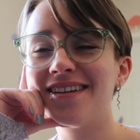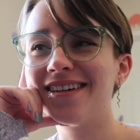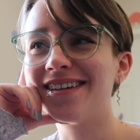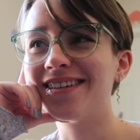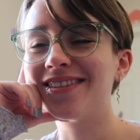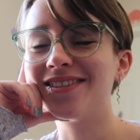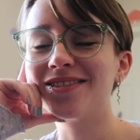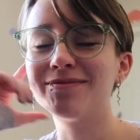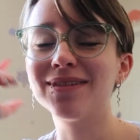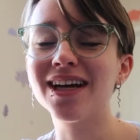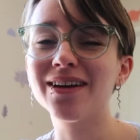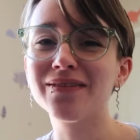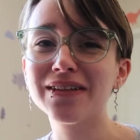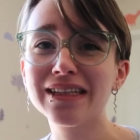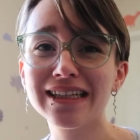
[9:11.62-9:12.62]

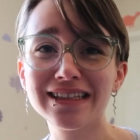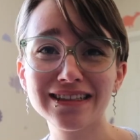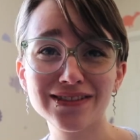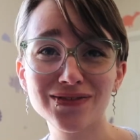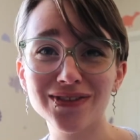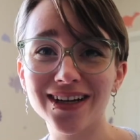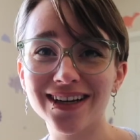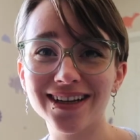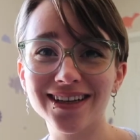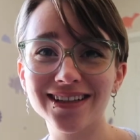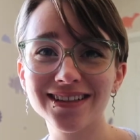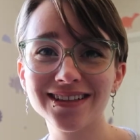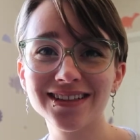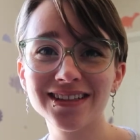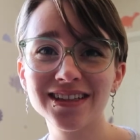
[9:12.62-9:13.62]
Everything's
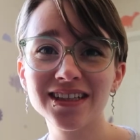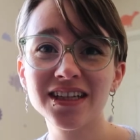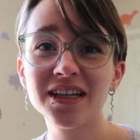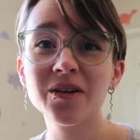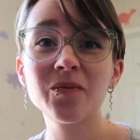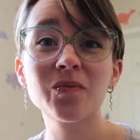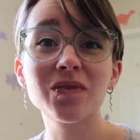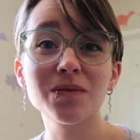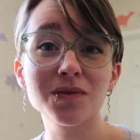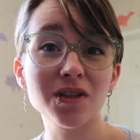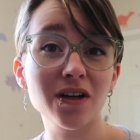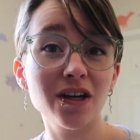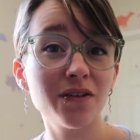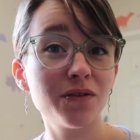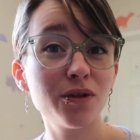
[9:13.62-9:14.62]
fine. I'm
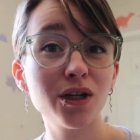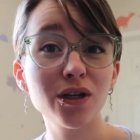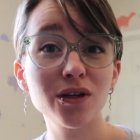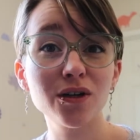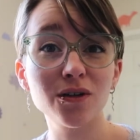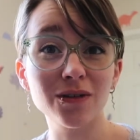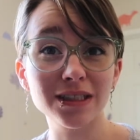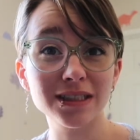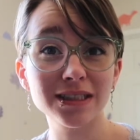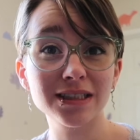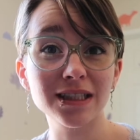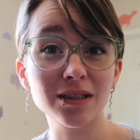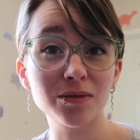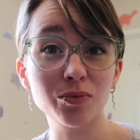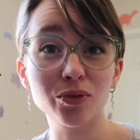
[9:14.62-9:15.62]
sorry if you hear noises
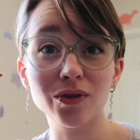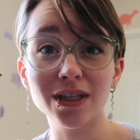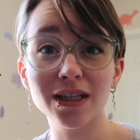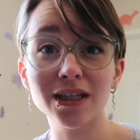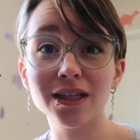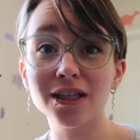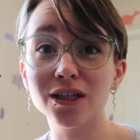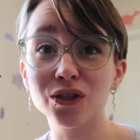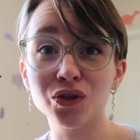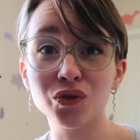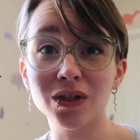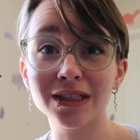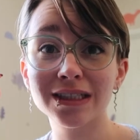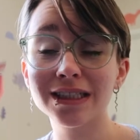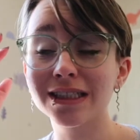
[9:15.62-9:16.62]
like breathing and
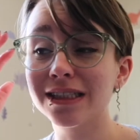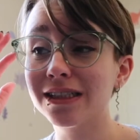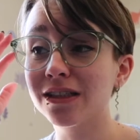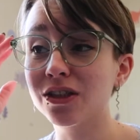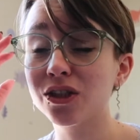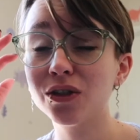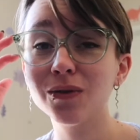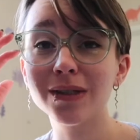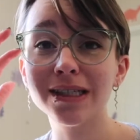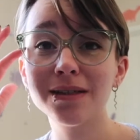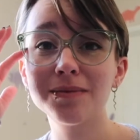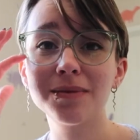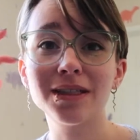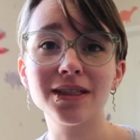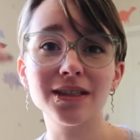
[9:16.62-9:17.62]
grunting and
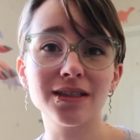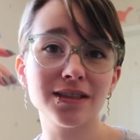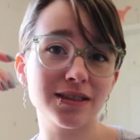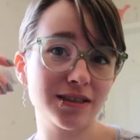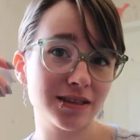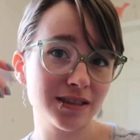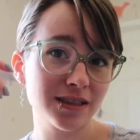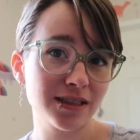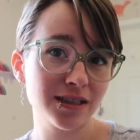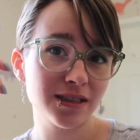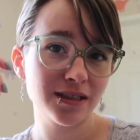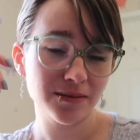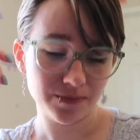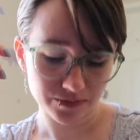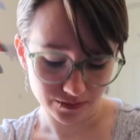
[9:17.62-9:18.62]
cooing, because
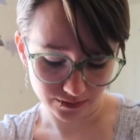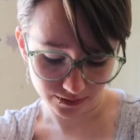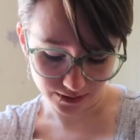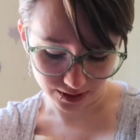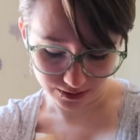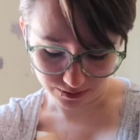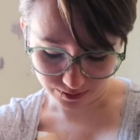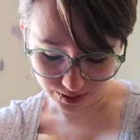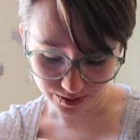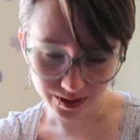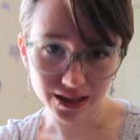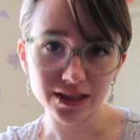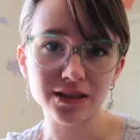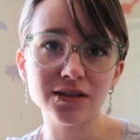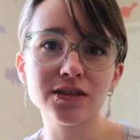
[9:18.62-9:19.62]

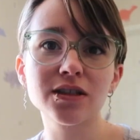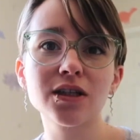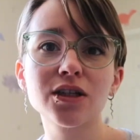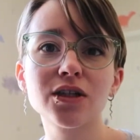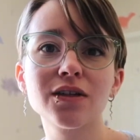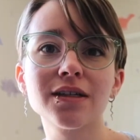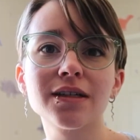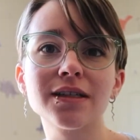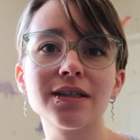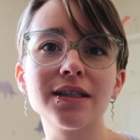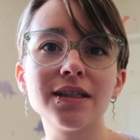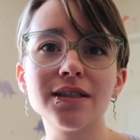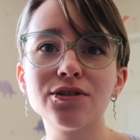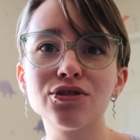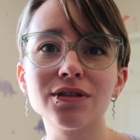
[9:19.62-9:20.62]
baby is
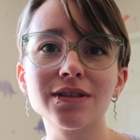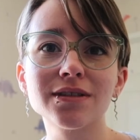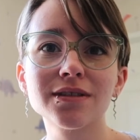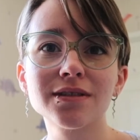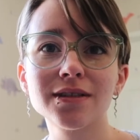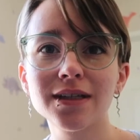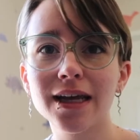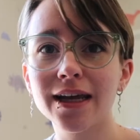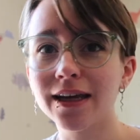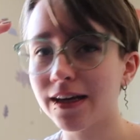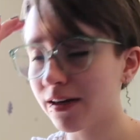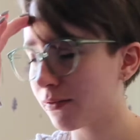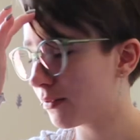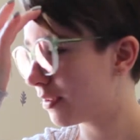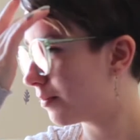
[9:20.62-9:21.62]
currently just hanging
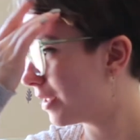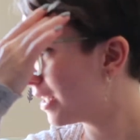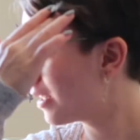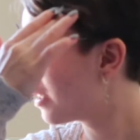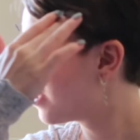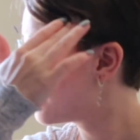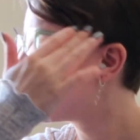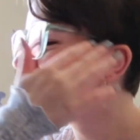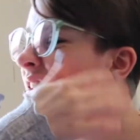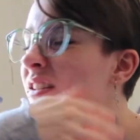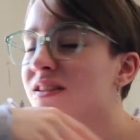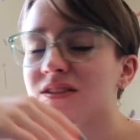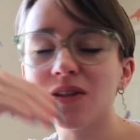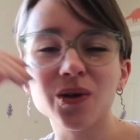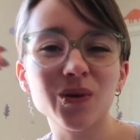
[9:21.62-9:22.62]
out with me,
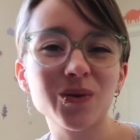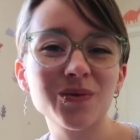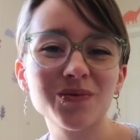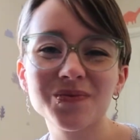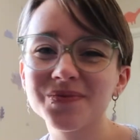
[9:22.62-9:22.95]
so